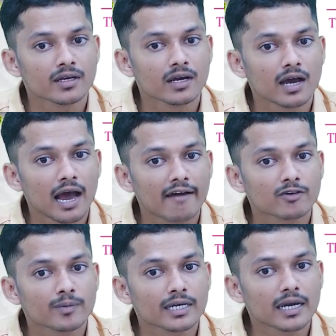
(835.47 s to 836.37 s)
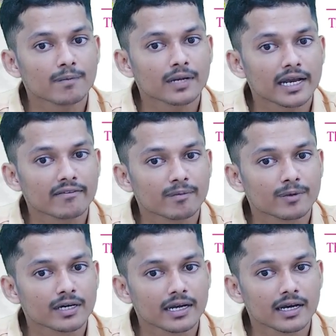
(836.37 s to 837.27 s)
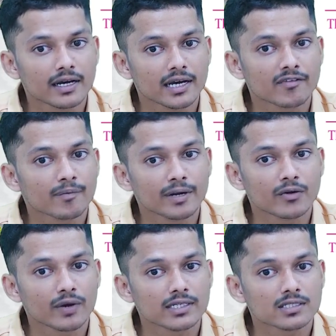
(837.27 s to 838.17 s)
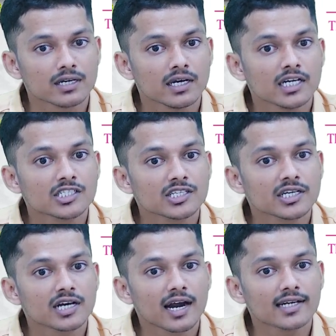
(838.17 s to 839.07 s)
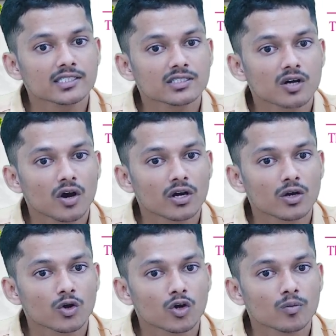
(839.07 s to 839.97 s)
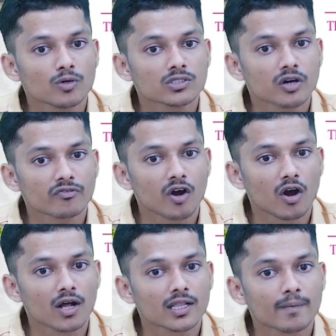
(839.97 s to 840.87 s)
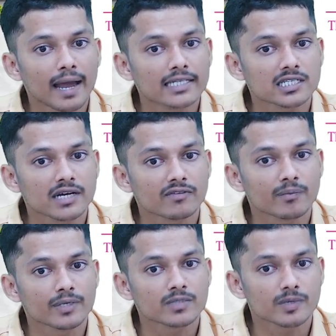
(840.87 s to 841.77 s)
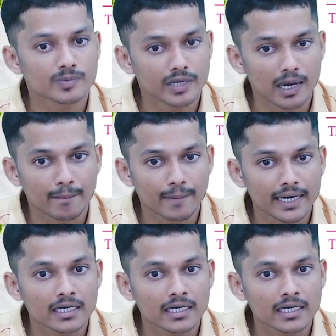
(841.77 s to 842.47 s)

have to be kept equipment wise. History cards or logo books of all the plants and equipments must be compiled